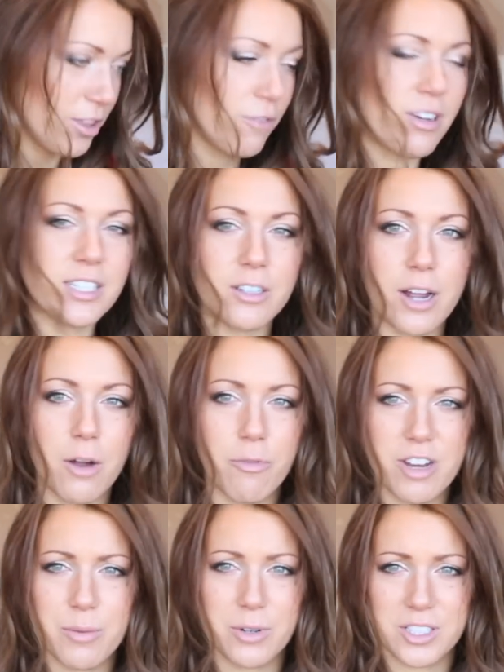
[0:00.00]
the reason I
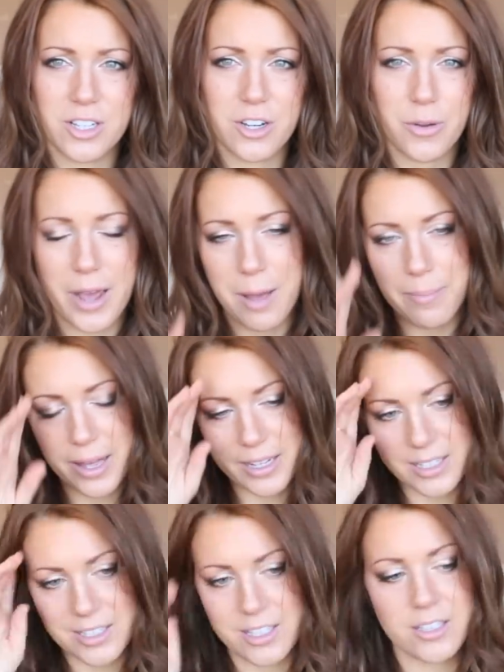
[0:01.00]
really wanted a new
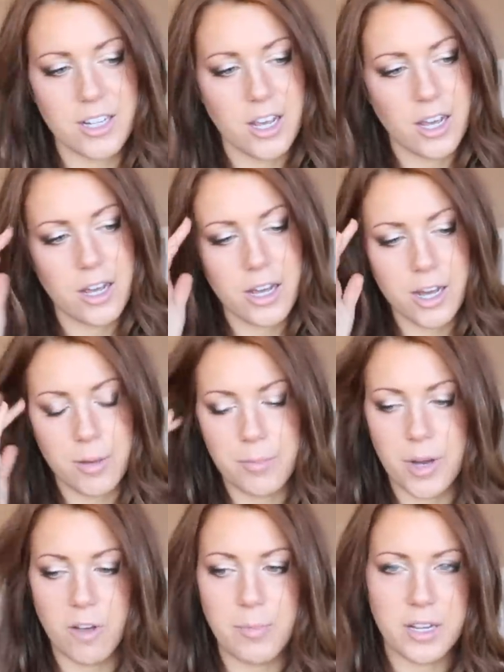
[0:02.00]
handbag is that
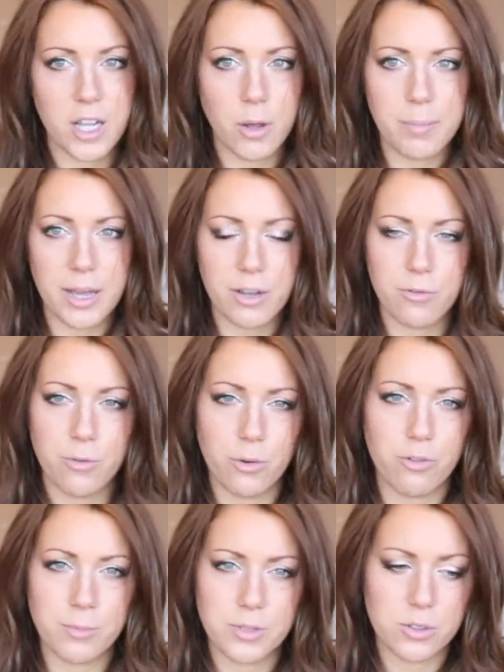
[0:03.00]
um, I've been going back and
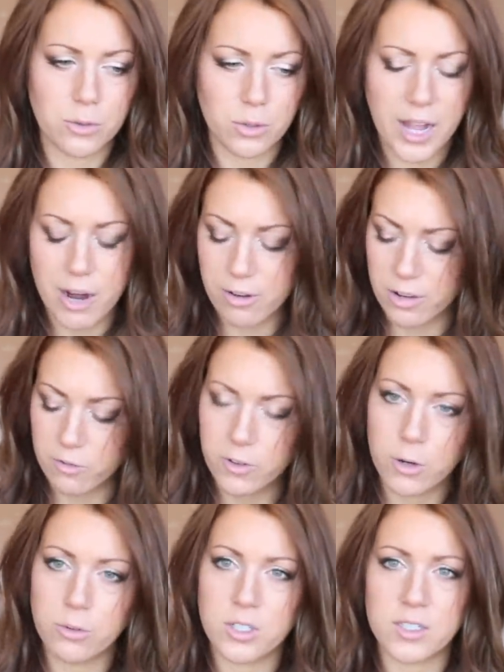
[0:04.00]
forth from school carrying
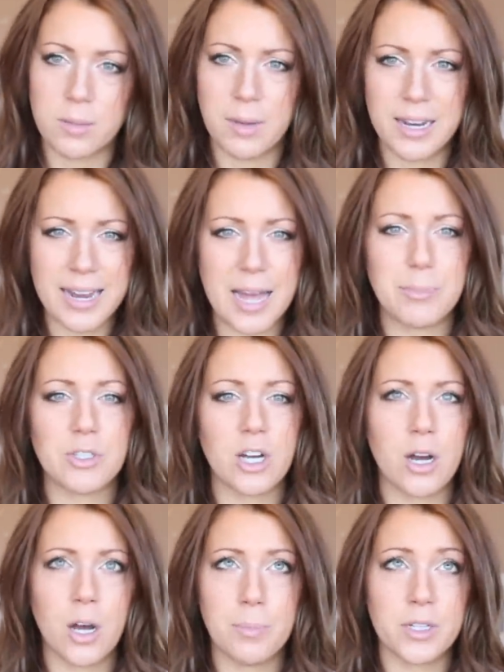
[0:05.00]
folders and my
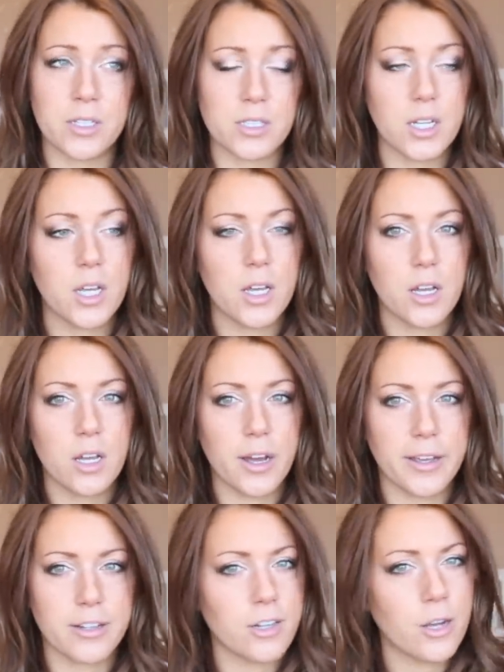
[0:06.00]
laptop and
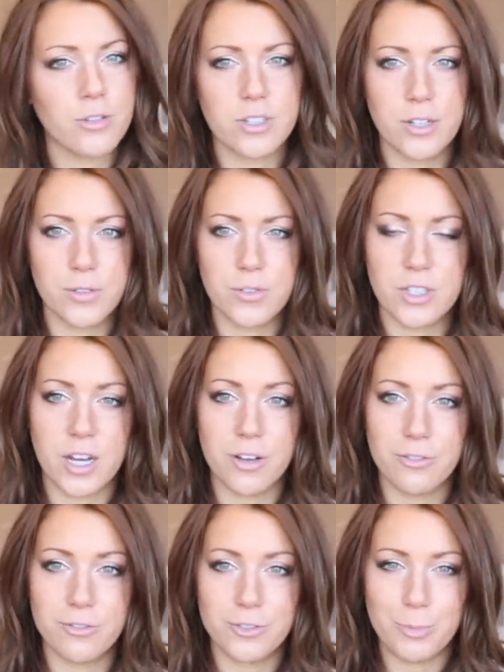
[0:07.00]
like loads and loads of
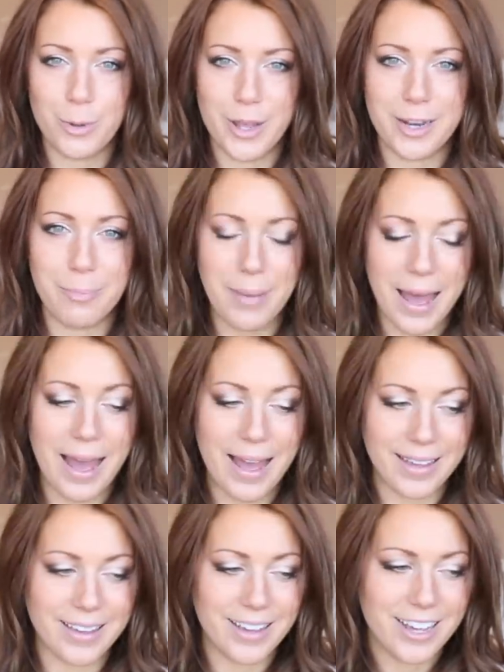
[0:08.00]
stuff to put in a
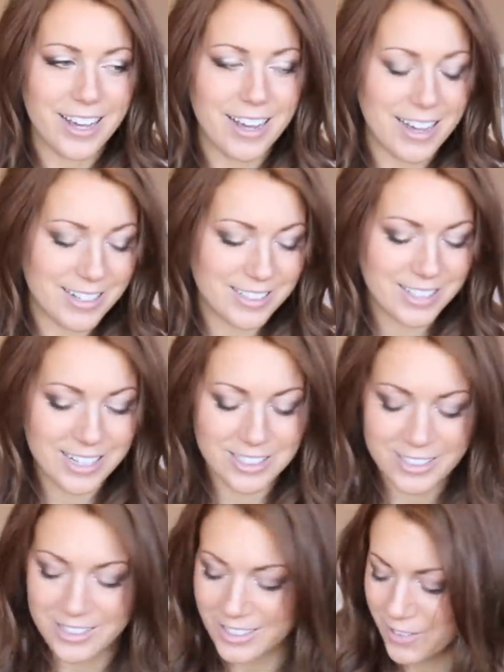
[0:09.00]
bag and it
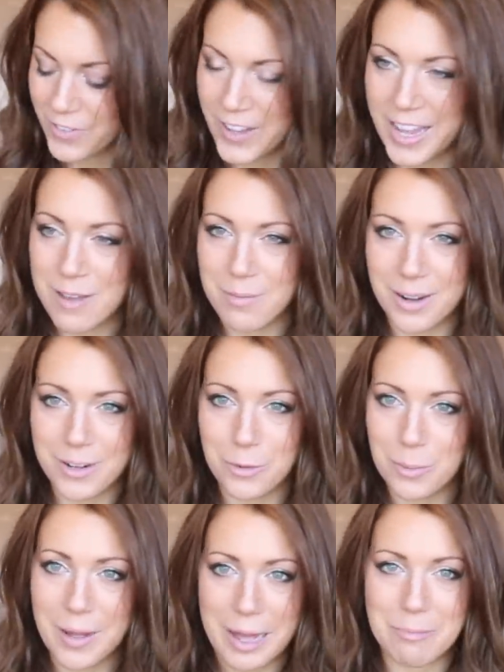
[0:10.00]
just doesn't fit in my
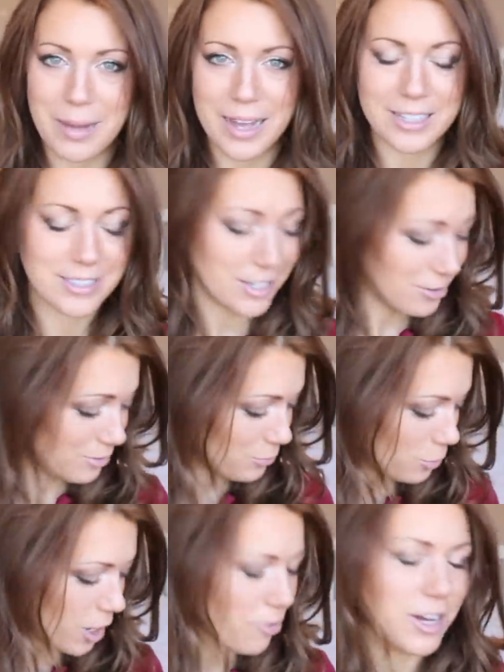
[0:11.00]
normal handbag so
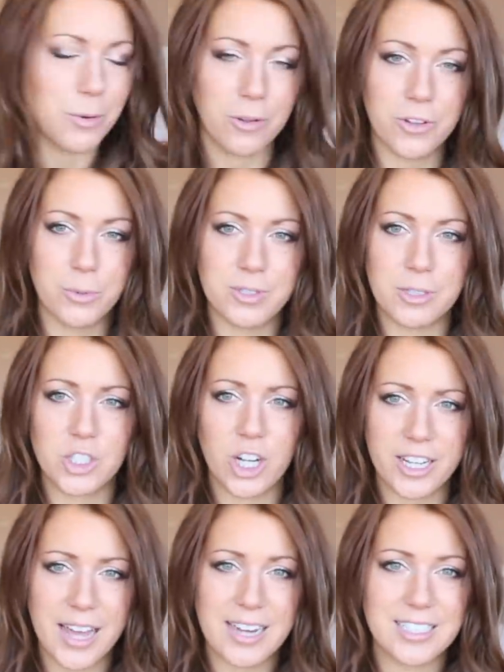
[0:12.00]
what I really wanted was a
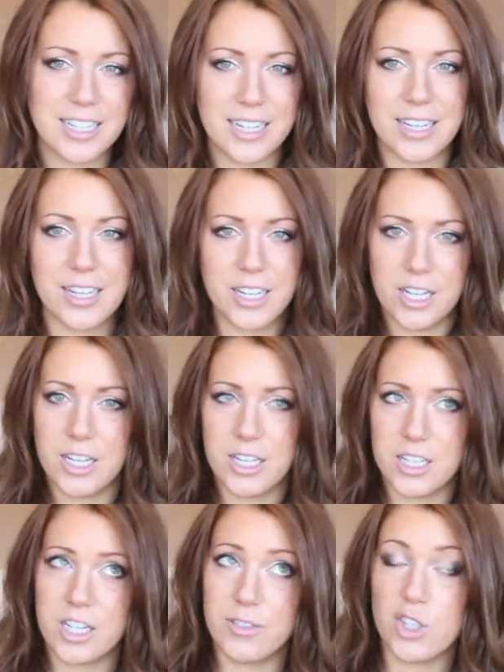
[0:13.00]
gigantic
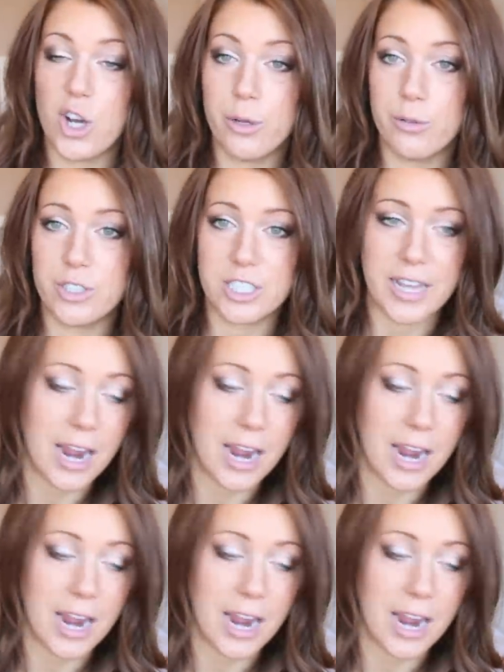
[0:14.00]
kind of tote to